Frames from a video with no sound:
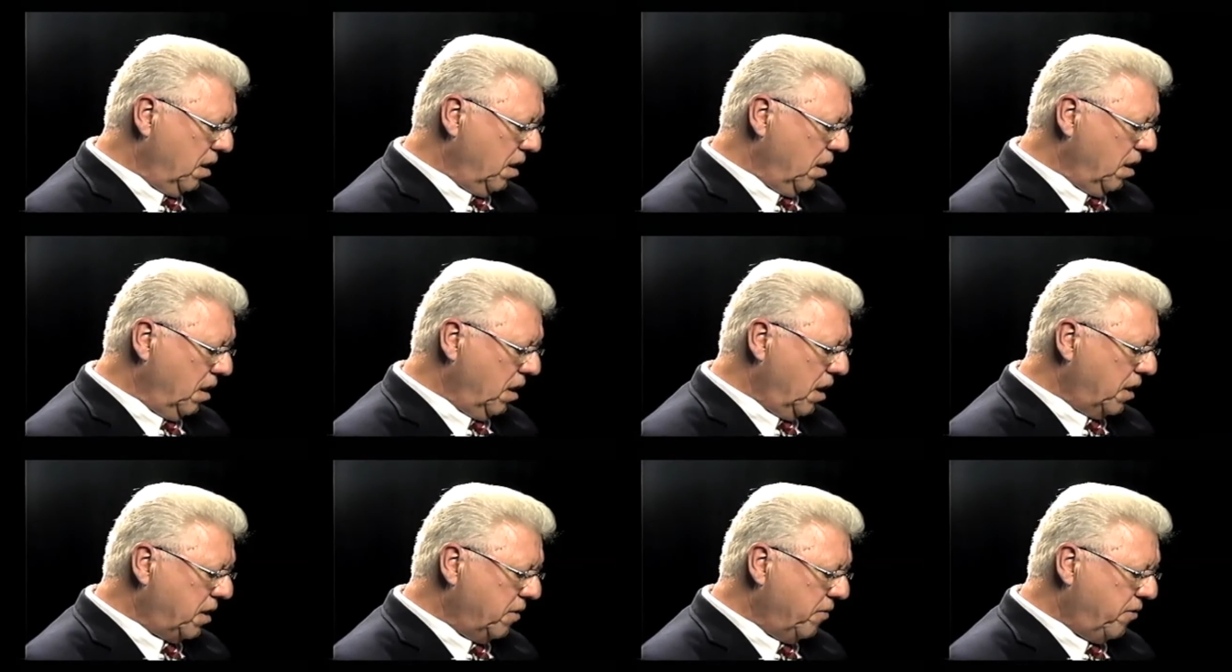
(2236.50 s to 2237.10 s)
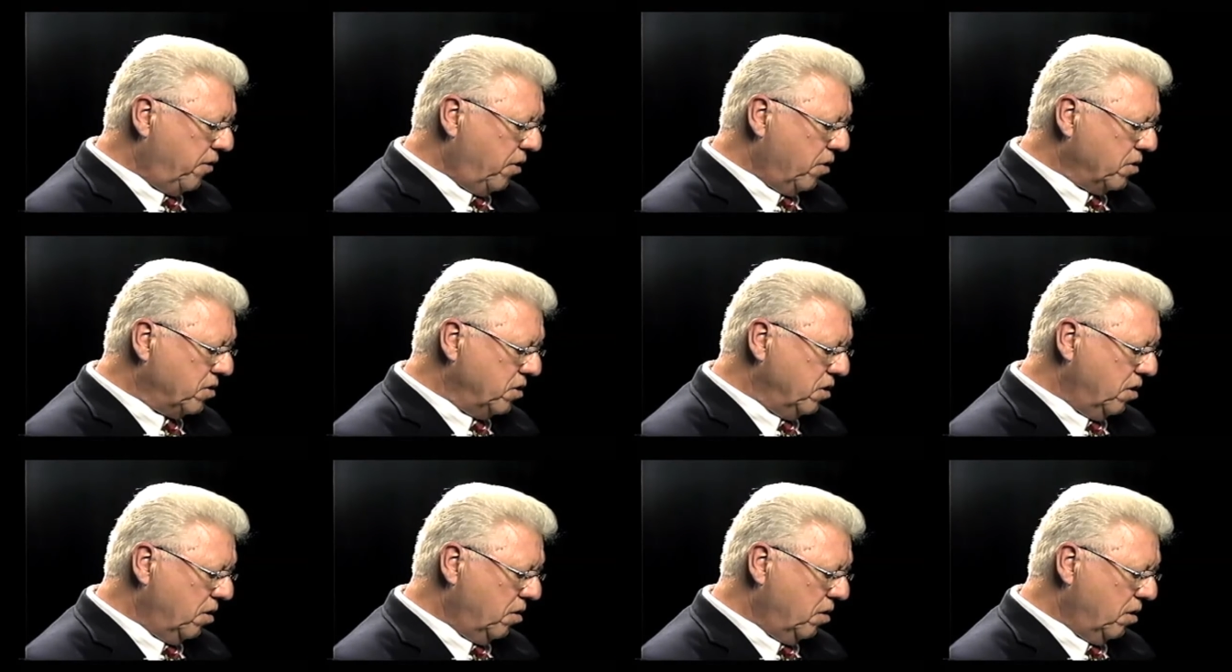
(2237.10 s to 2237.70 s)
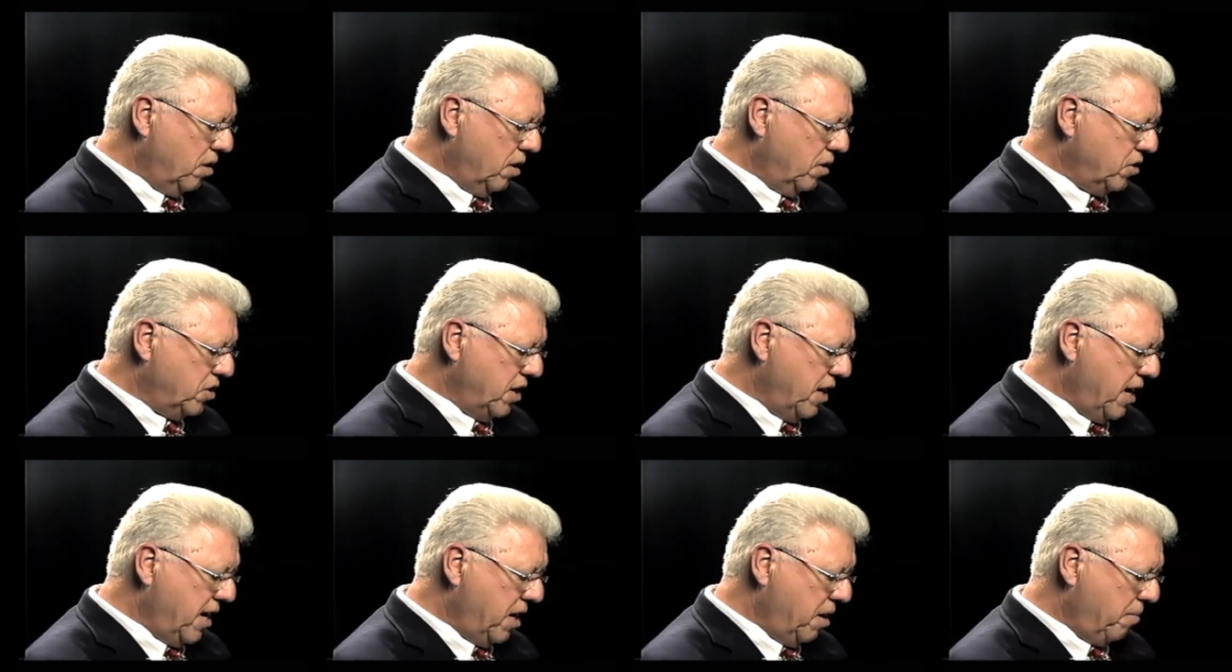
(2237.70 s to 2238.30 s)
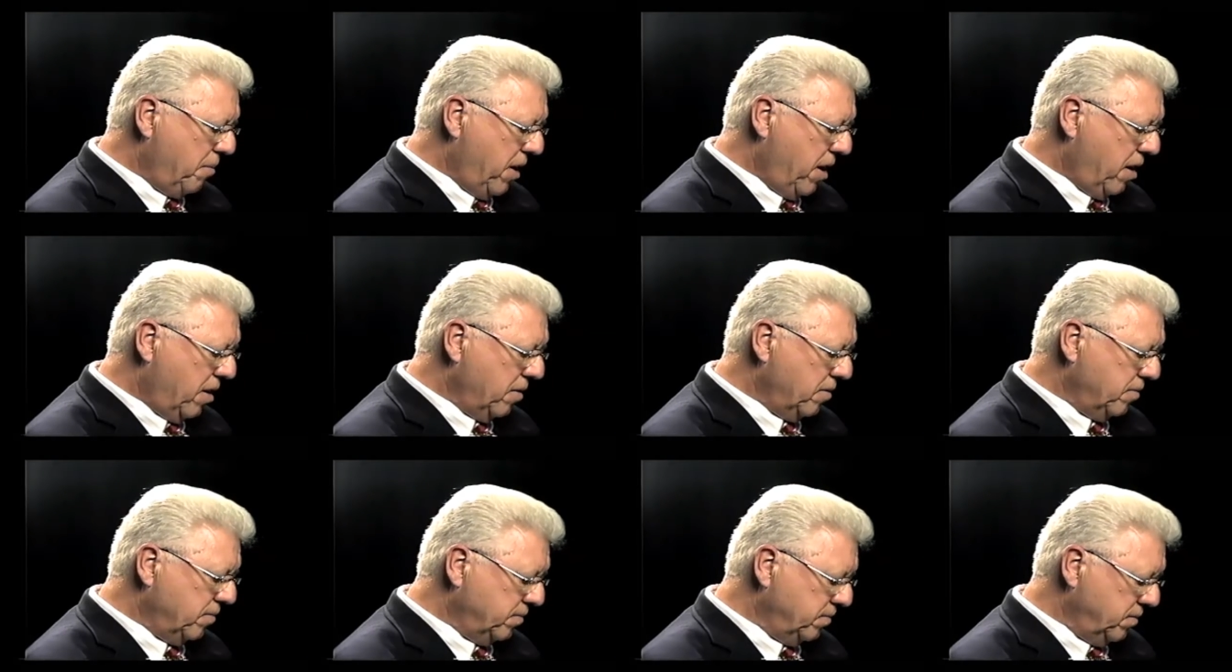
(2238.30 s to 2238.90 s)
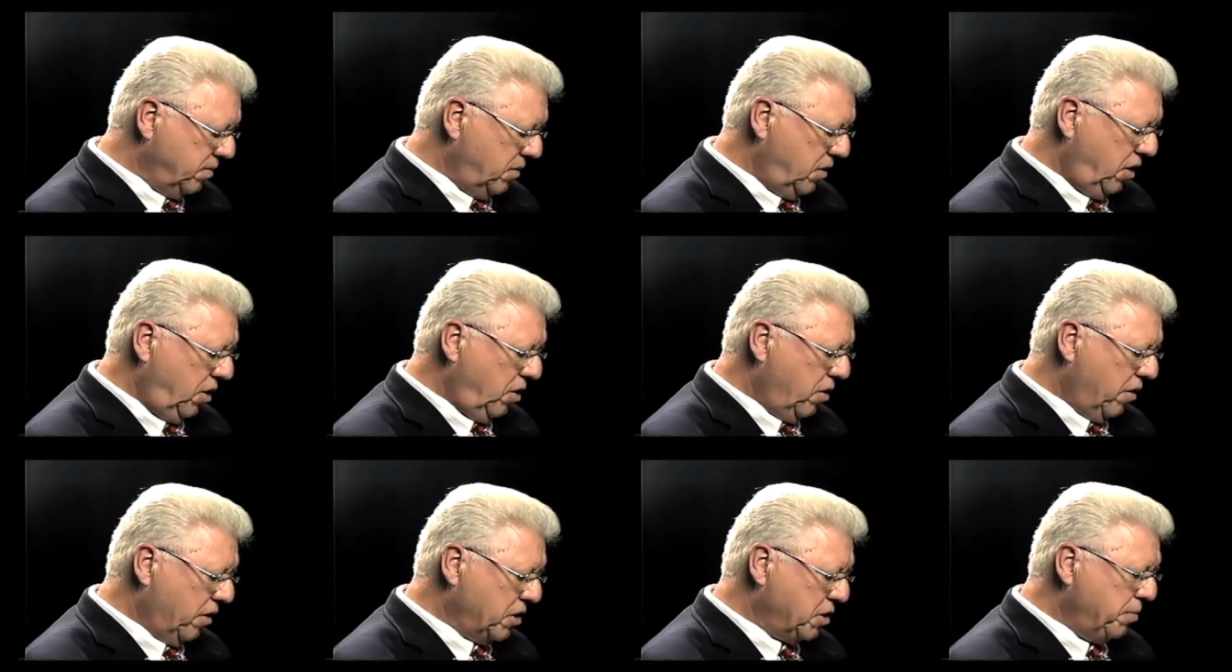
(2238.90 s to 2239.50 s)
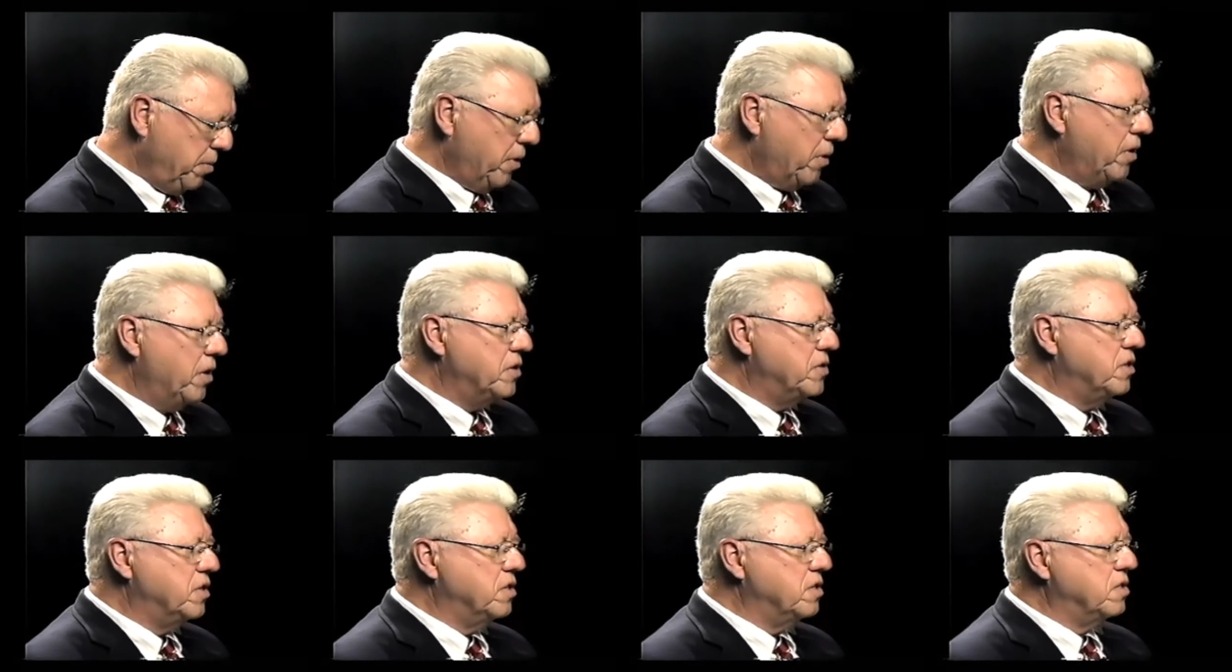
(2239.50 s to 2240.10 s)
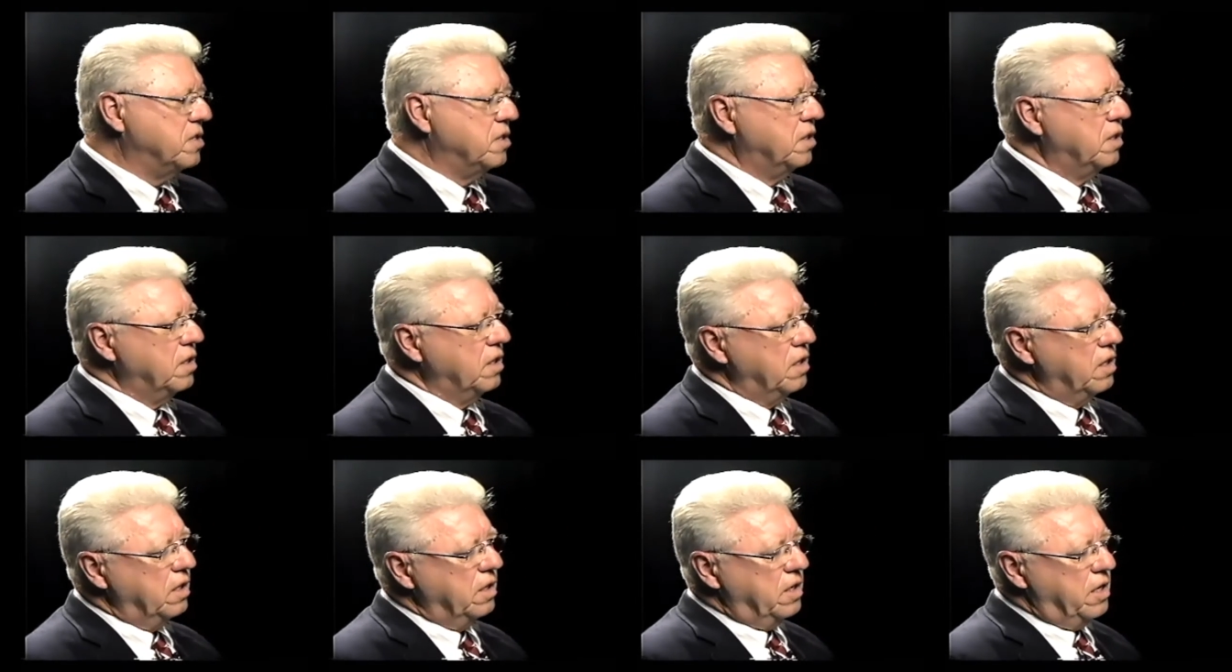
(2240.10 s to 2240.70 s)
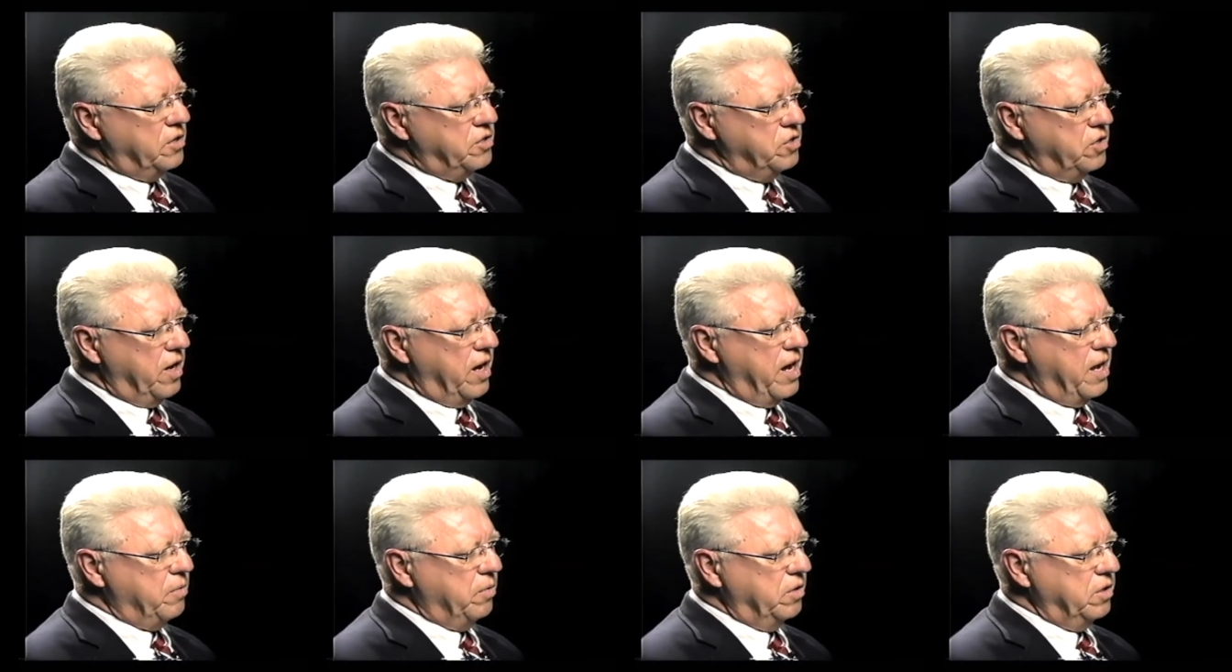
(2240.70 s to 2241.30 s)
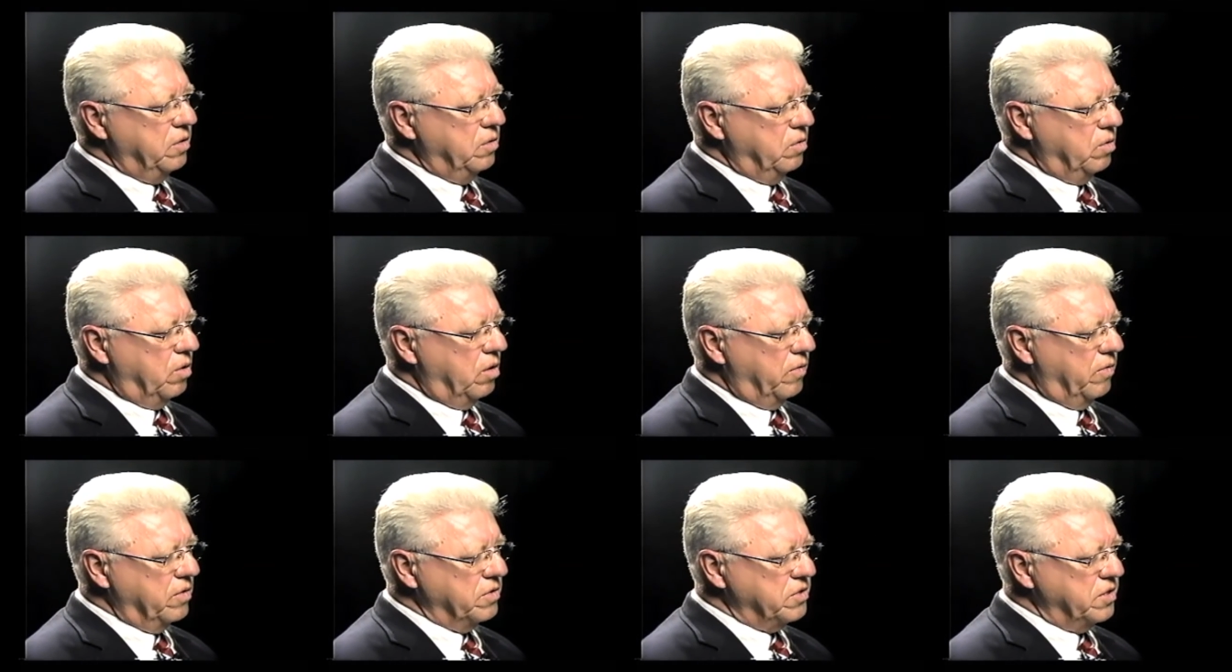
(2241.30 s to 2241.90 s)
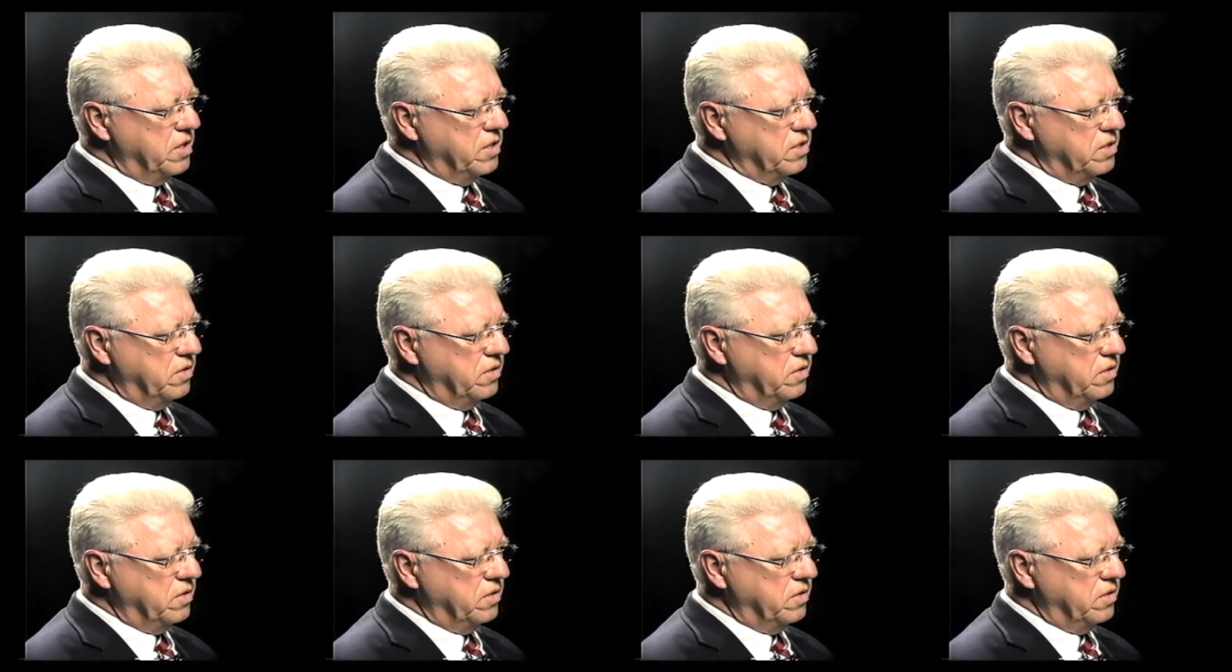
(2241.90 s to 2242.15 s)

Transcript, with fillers: let the folks know, John, about your experiences that you had when you were overseas?